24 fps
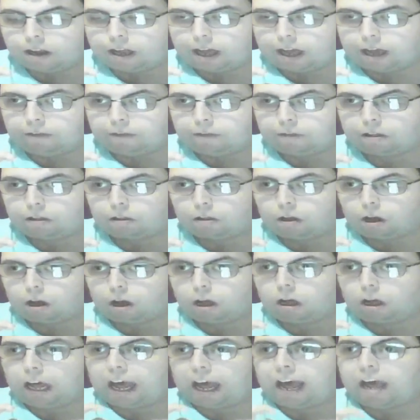And we
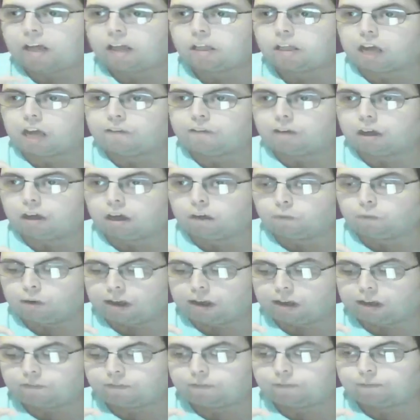start, as ever,
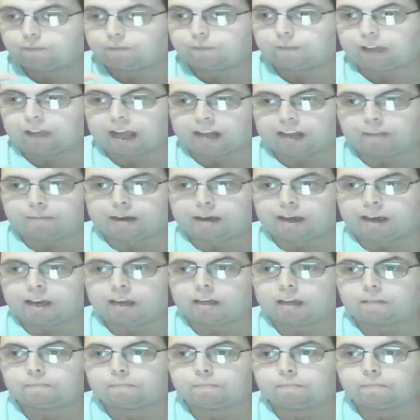with anime
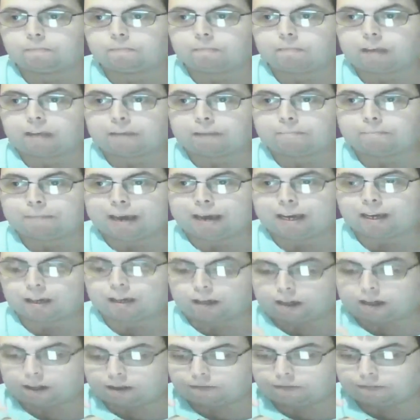and
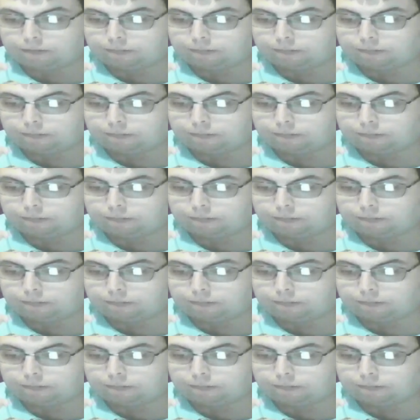manga.